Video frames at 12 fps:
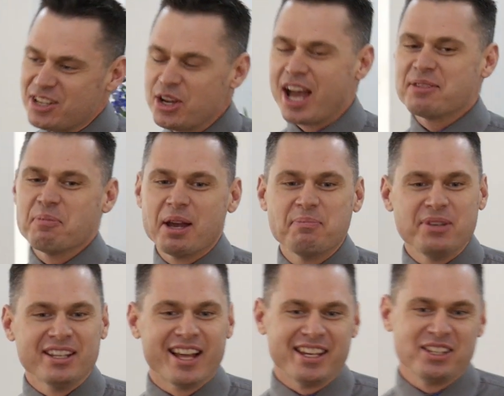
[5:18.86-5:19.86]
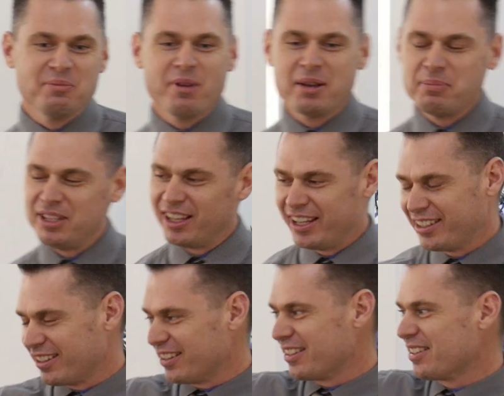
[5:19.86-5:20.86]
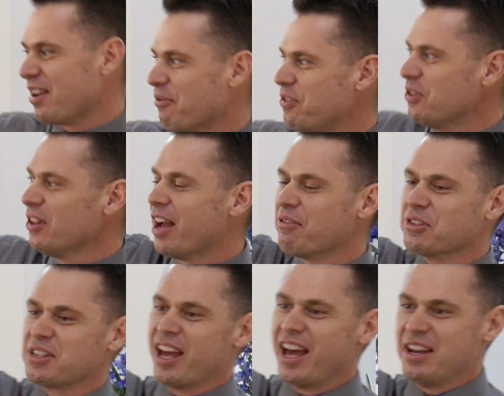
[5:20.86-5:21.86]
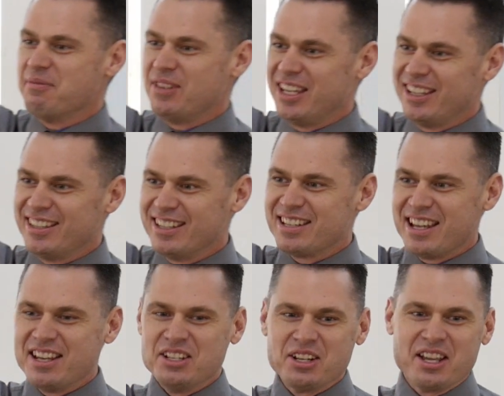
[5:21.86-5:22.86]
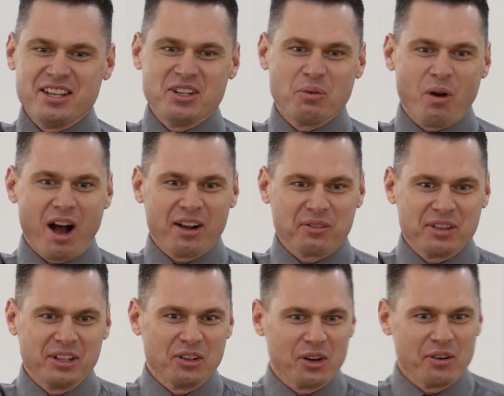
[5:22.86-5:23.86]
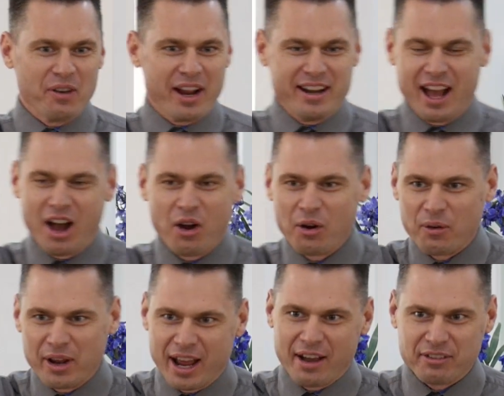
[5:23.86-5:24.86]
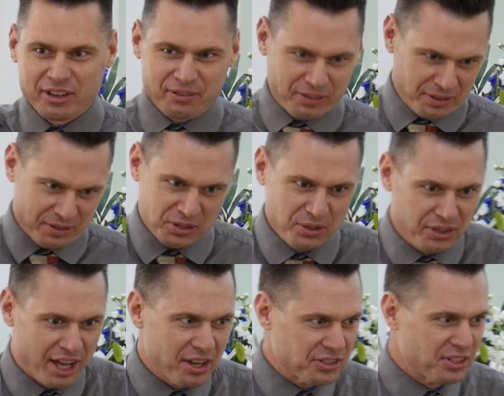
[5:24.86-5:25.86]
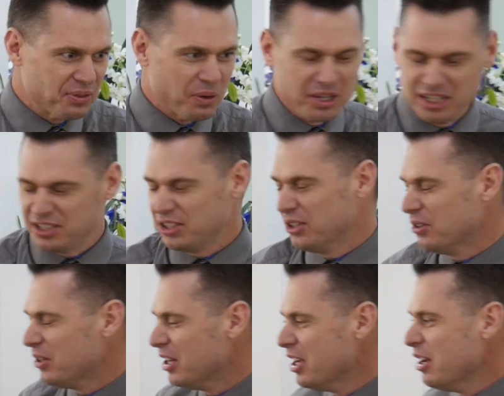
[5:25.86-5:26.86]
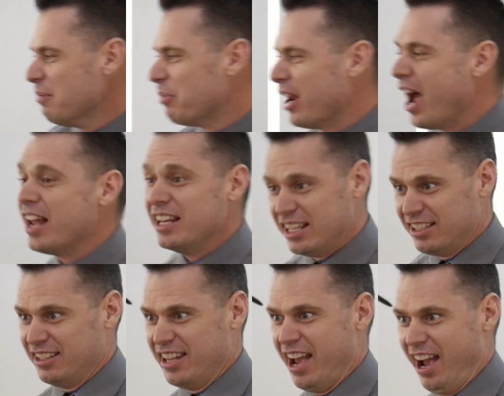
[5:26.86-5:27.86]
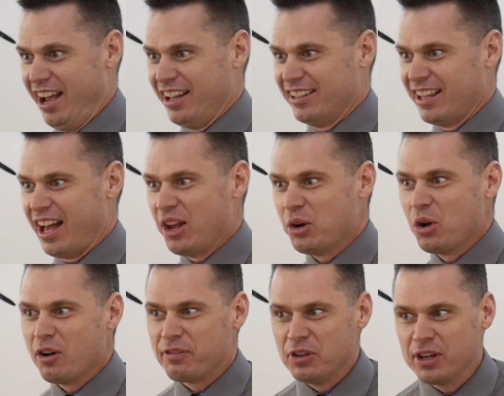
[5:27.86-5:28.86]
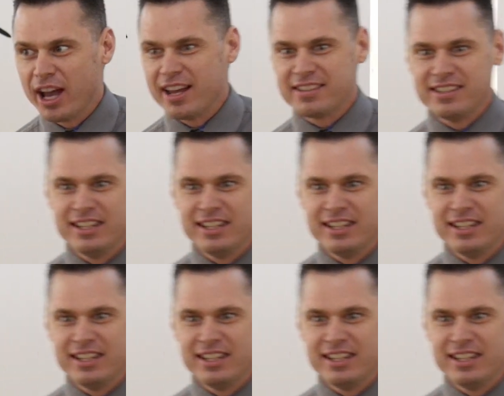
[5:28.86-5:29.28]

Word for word: you guys might be like, you might be like a few levels ahead of me in, the, in, your, in your walk with the Lord right now or whatever for 2022, but I needed that. I don't know if you guys